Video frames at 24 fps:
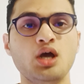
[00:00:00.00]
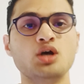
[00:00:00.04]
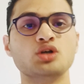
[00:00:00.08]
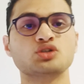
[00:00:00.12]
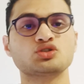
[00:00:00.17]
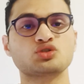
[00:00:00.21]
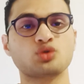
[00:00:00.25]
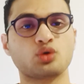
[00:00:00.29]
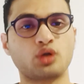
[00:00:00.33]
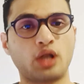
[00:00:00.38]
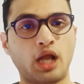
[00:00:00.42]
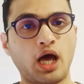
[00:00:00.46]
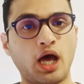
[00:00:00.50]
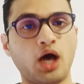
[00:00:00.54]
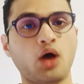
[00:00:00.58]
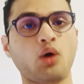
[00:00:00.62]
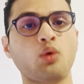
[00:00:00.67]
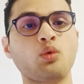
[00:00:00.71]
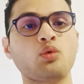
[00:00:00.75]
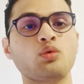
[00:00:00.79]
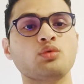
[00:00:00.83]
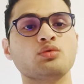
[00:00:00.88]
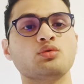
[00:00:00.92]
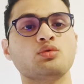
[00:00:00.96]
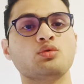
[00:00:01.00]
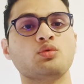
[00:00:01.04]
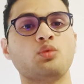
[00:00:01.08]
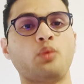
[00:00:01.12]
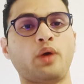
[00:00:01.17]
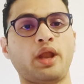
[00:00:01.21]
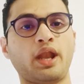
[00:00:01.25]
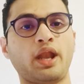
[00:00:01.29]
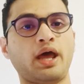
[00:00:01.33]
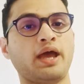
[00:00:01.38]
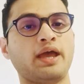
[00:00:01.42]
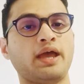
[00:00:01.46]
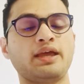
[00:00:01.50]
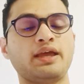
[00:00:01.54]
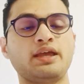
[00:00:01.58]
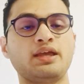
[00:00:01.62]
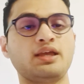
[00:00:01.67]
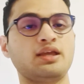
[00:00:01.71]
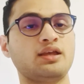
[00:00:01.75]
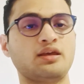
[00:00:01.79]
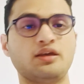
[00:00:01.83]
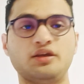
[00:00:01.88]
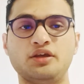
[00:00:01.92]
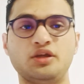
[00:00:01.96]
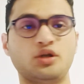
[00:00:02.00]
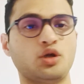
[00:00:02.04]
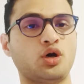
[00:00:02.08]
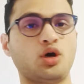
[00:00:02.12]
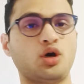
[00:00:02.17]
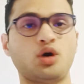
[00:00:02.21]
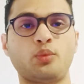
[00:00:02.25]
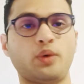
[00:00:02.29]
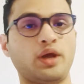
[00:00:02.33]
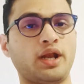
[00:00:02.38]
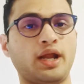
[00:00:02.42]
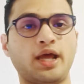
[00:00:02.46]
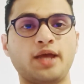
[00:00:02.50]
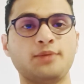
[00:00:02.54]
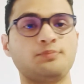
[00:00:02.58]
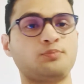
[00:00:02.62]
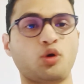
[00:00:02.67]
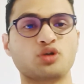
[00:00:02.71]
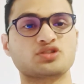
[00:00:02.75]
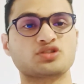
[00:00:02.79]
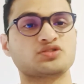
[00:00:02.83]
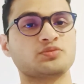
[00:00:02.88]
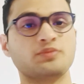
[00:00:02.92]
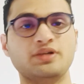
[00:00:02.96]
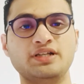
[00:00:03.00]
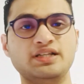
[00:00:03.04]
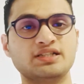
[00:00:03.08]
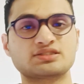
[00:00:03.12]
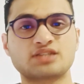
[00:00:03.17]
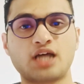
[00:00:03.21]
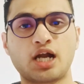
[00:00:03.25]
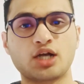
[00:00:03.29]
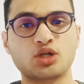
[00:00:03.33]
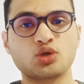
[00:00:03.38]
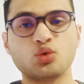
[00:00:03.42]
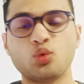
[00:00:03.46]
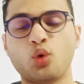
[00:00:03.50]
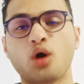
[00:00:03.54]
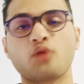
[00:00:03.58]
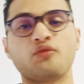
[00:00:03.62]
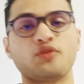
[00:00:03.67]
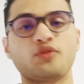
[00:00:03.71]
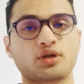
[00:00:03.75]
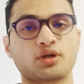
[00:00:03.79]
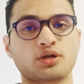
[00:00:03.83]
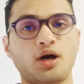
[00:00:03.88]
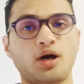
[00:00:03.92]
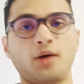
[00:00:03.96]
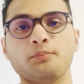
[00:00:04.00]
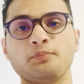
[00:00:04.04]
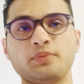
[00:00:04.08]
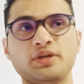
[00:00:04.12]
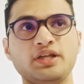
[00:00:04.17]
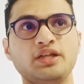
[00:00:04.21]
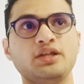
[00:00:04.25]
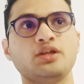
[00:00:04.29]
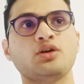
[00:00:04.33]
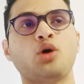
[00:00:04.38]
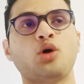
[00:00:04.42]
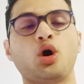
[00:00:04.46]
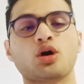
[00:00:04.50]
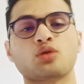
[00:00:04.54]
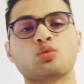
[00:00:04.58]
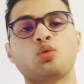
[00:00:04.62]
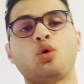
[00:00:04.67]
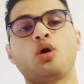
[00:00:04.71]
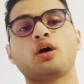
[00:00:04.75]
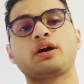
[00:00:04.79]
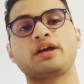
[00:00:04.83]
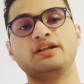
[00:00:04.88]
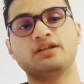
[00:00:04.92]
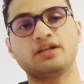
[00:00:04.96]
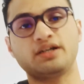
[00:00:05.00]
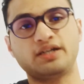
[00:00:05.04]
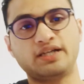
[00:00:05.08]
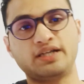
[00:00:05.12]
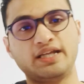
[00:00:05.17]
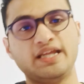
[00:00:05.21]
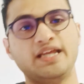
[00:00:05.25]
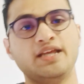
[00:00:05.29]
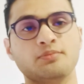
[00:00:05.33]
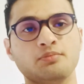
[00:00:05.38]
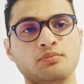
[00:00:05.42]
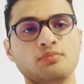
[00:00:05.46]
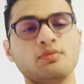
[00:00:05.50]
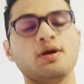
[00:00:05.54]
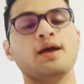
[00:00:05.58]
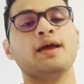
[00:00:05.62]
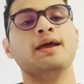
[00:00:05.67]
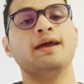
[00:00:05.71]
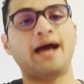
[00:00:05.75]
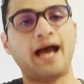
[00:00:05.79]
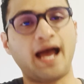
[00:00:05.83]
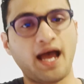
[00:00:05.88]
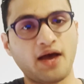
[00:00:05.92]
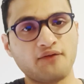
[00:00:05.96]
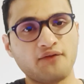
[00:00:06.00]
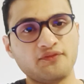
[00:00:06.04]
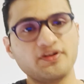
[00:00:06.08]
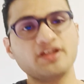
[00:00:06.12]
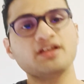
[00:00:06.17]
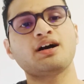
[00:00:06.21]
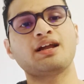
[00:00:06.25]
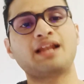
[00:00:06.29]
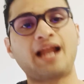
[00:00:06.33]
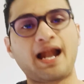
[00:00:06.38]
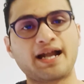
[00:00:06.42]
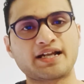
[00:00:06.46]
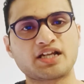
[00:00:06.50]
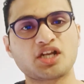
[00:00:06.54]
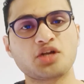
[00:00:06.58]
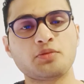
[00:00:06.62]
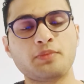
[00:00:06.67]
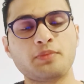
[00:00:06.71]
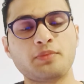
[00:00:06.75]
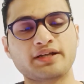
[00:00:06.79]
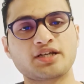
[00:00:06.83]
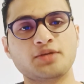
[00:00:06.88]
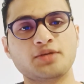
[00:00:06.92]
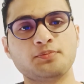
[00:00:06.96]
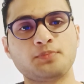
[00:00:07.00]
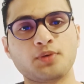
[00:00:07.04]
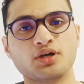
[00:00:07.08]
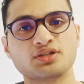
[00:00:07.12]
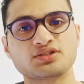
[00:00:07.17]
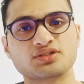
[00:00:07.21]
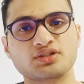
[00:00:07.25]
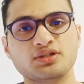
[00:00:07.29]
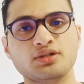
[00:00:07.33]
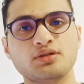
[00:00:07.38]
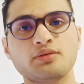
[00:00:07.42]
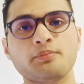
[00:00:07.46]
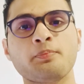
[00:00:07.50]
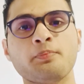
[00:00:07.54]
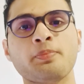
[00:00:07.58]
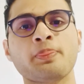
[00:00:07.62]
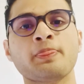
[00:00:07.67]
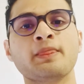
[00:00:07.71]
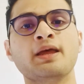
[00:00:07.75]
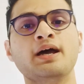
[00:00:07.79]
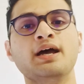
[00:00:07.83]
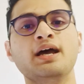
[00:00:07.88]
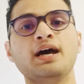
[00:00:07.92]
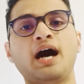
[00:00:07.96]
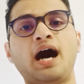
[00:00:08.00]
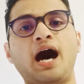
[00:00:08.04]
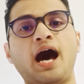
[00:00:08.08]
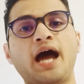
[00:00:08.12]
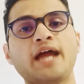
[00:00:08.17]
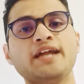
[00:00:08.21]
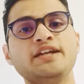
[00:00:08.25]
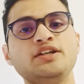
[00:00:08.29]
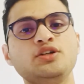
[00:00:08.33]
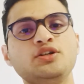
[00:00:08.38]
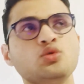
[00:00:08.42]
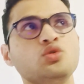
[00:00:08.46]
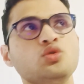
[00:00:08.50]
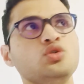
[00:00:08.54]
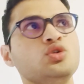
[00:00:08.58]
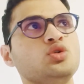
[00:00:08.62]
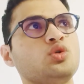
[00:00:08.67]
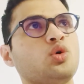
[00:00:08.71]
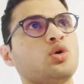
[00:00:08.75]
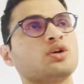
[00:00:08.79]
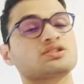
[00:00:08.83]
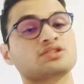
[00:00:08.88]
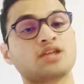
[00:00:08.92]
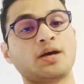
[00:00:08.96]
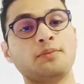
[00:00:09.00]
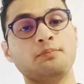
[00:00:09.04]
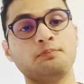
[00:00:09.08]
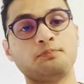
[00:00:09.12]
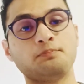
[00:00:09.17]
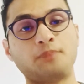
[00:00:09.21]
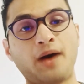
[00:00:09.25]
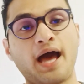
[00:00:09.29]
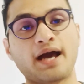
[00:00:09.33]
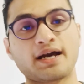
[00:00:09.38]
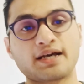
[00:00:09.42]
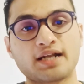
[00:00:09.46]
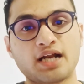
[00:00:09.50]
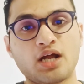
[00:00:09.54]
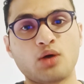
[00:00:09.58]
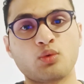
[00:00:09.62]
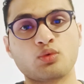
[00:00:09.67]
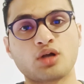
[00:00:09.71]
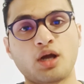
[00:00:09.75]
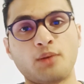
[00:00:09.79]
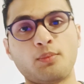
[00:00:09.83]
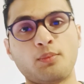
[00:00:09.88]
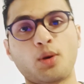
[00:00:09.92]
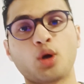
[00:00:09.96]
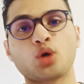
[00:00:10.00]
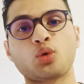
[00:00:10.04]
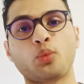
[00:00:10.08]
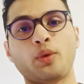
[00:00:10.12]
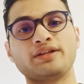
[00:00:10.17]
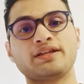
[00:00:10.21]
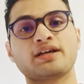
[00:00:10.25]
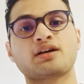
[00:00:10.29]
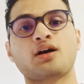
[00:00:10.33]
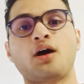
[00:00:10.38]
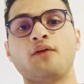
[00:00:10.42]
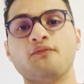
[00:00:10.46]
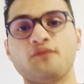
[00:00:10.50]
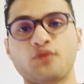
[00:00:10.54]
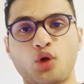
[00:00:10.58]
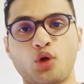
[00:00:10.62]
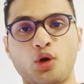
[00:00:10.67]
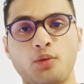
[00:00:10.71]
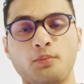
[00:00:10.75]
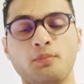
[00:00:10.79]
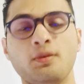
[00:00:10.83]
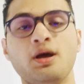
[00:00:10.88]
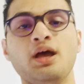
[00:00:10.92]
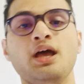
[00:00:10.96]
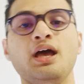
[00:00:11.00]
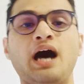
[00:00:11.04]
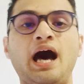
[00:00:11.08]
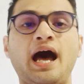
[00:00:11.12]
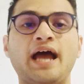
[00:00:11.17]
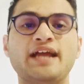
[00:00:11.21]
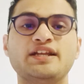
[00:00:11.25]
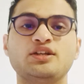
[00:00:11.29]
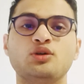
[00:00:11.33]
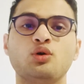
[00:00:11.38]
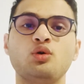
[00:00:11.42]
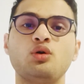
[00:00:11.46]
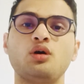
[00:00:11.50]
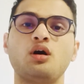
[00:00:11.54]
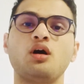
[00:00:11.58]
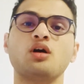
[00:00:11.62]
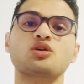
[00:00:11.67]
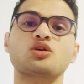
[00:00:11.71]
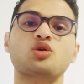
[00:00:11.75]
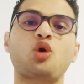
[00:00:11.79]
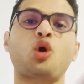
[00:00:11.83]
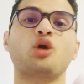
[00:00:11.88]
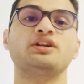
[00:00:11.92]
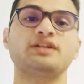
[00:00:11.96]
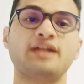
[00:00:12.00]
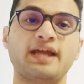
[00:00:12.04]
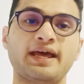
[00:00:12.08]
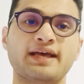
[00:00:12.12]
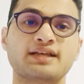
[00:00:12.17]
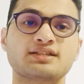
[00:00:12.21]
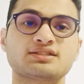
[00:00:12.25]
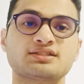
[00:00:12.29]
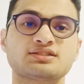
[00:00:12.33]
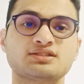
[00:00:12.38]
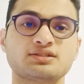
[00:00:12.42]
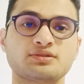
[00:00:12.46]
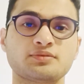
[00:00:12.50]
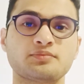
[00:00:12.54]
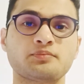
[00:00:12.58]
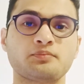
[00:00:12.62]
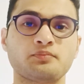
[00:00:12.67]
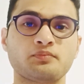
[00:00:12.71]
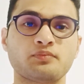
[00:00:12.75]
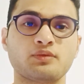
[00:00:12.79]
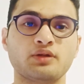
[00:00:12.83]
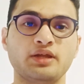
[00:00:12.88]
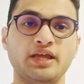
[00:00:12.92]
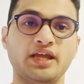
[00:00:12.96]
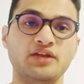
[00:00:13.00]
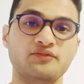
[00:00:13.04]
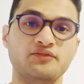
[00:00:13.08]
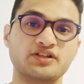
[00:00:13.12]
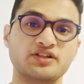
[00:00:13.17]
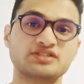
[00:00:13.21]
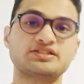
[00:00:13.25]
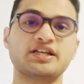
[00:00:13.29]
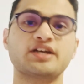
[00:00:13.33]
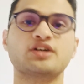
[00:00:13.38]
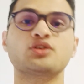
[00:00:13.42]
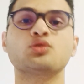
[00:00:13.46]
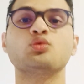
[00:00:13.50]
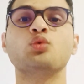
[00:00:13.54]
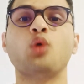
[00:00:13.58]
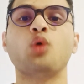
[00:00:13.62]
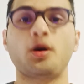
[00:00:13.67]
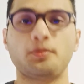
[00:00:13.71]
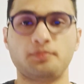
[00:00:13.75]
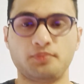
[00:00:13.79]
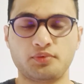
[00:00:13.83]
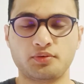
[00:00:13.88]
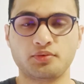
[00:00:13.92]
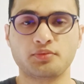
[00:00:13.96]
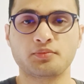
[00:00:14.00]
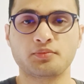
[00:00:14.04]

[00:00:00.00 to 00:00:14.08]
So now when I possibly start to work for a company or work in a team having a Latin American person, I do know some background about where they come from. I know a context in which they grew up.